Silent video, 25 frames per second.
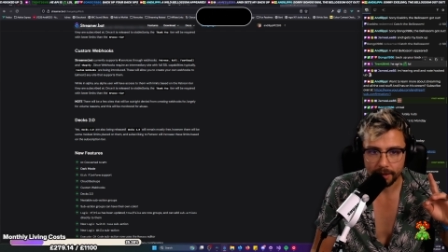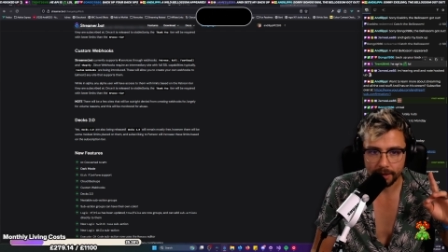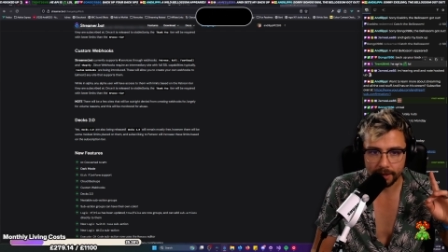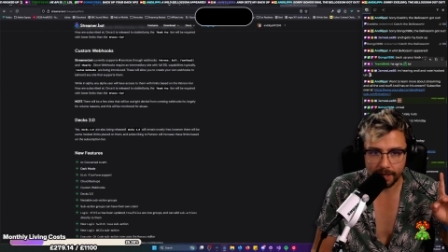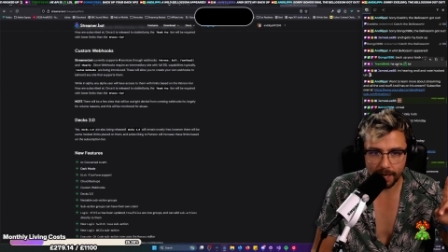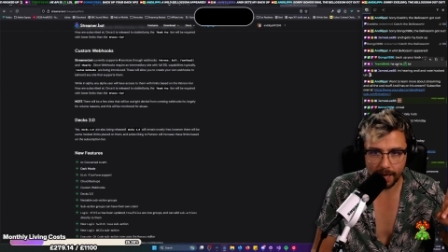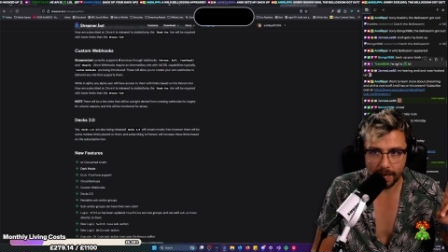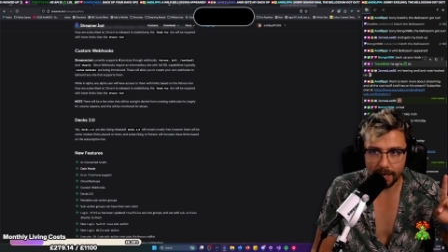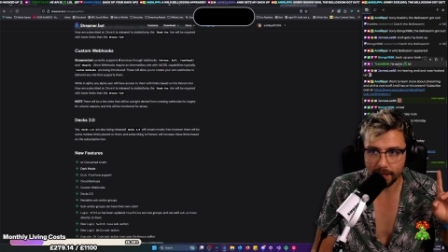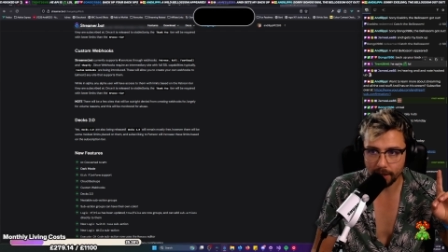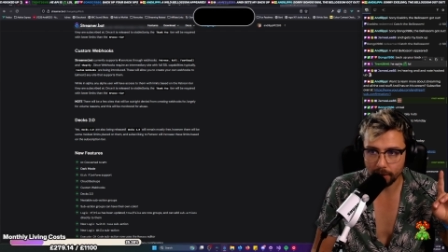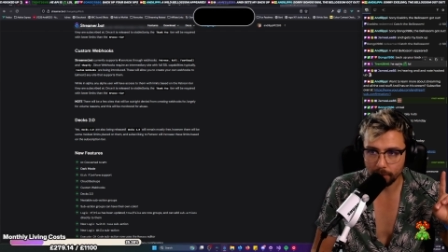
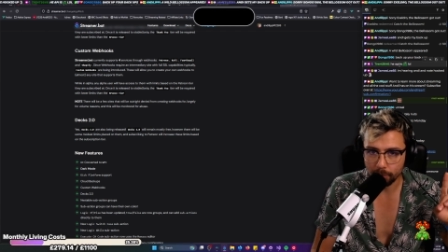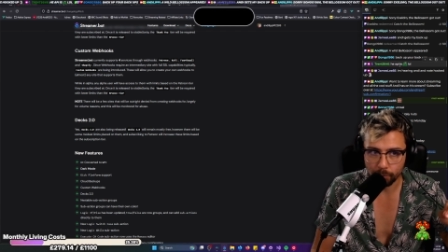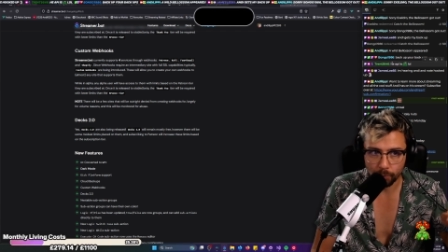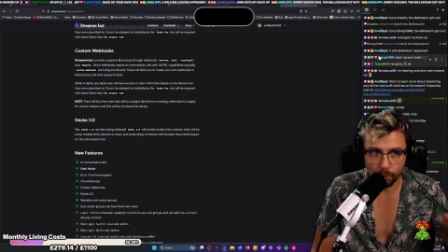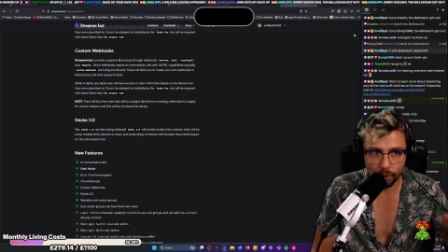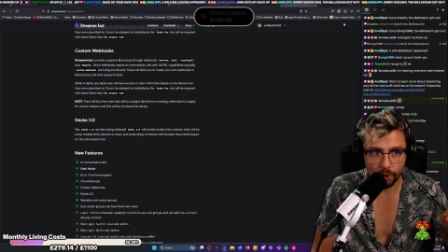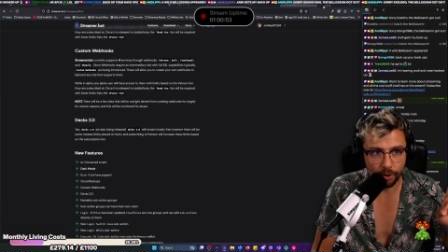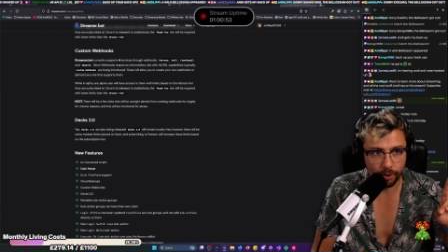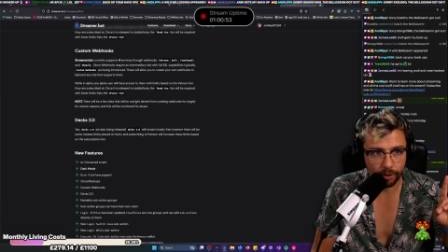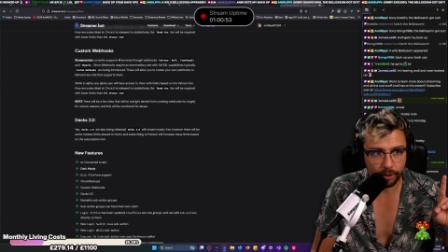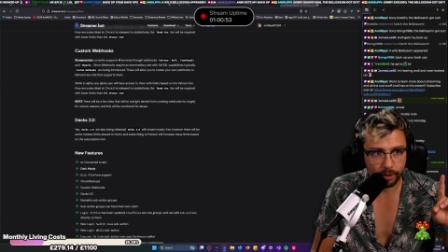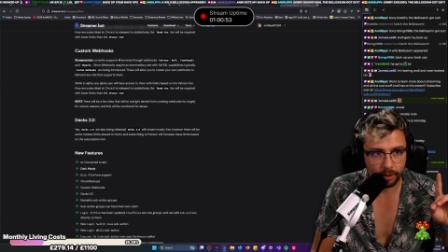They
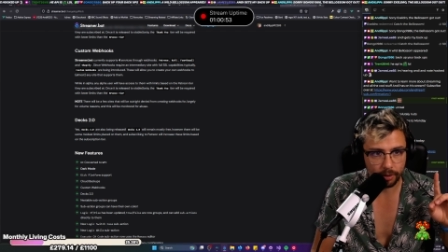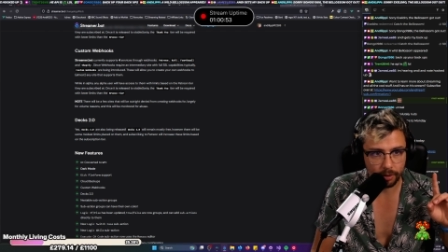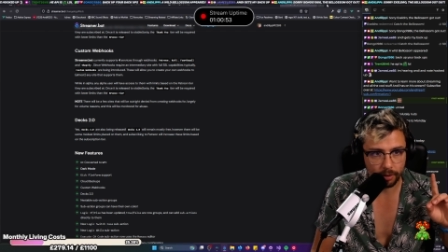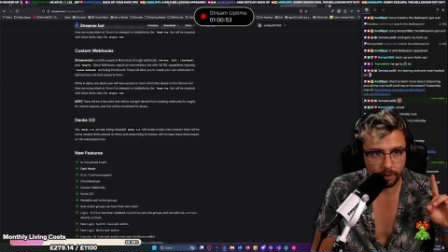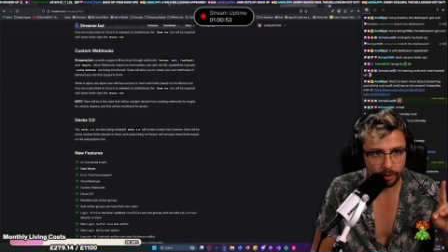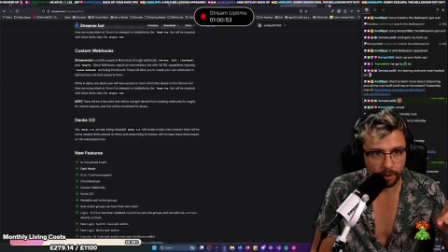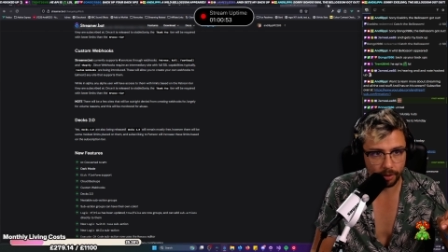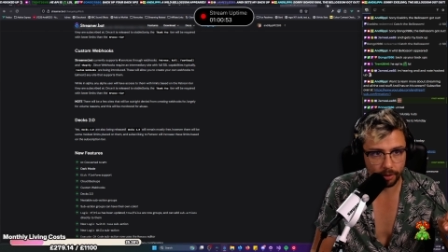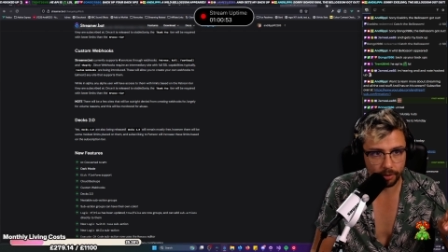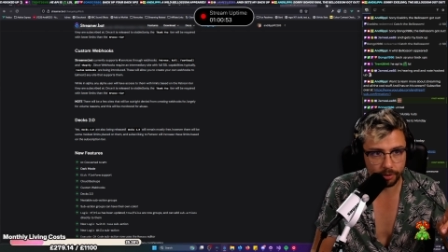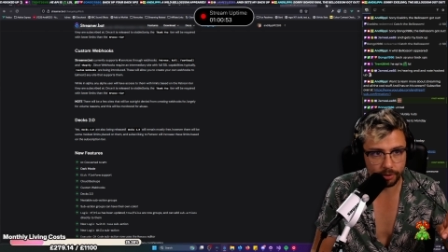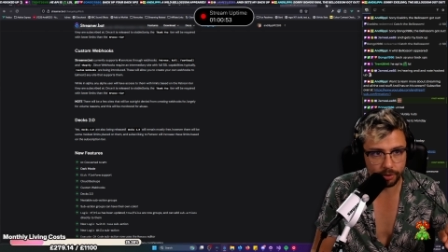work
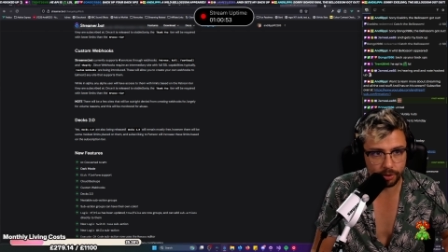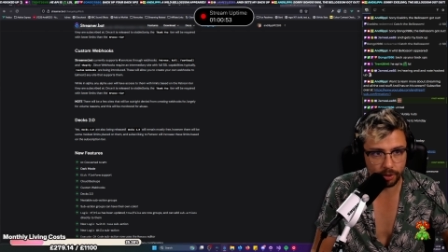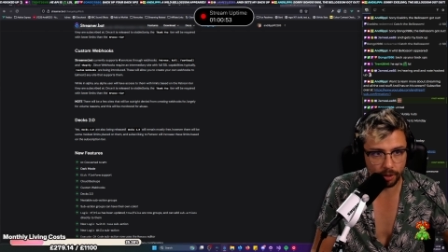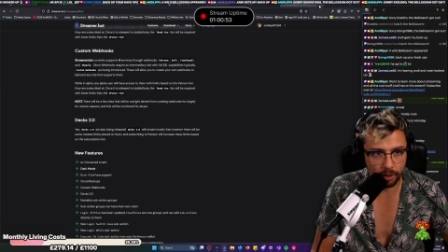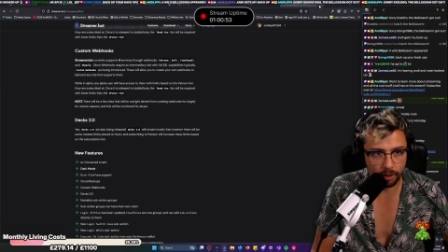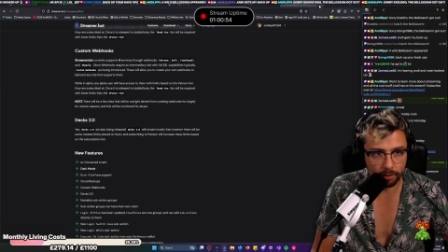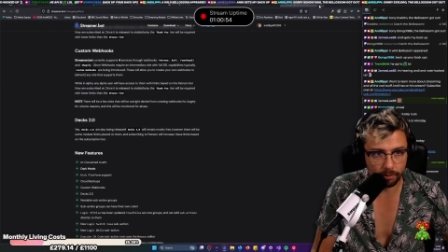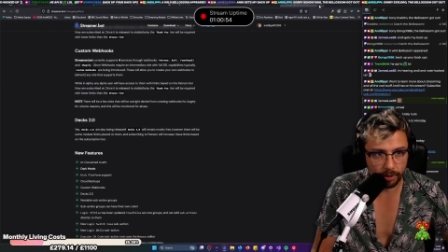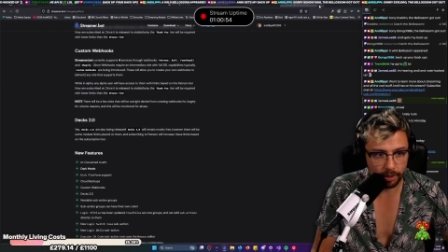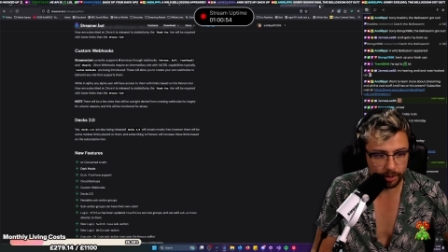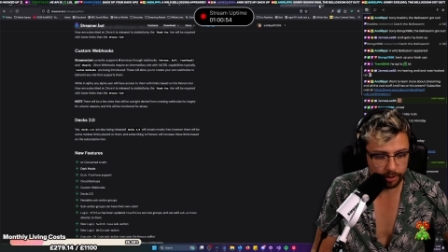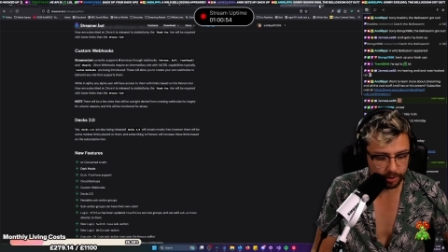at
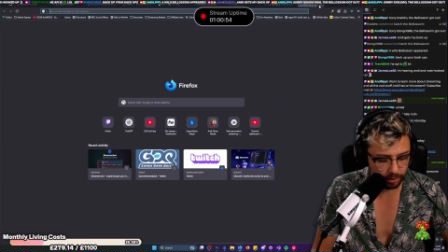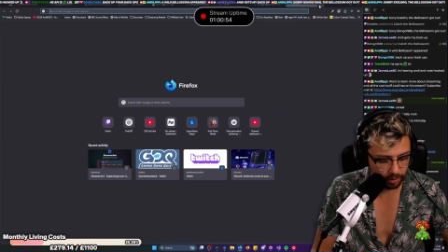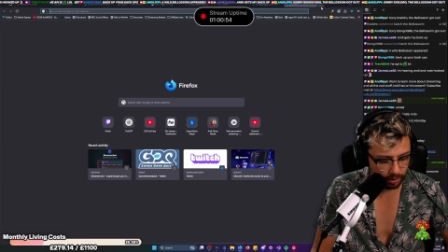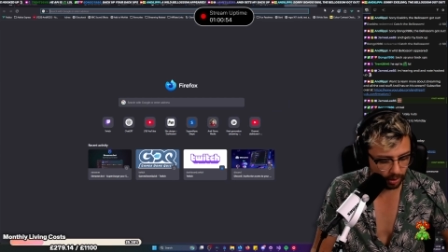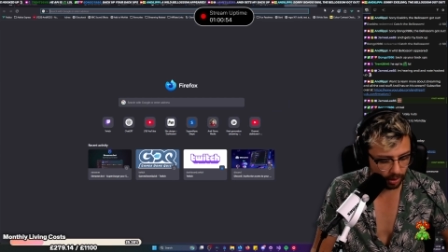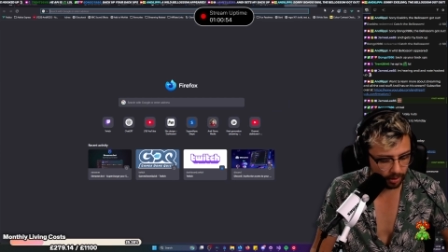Doras,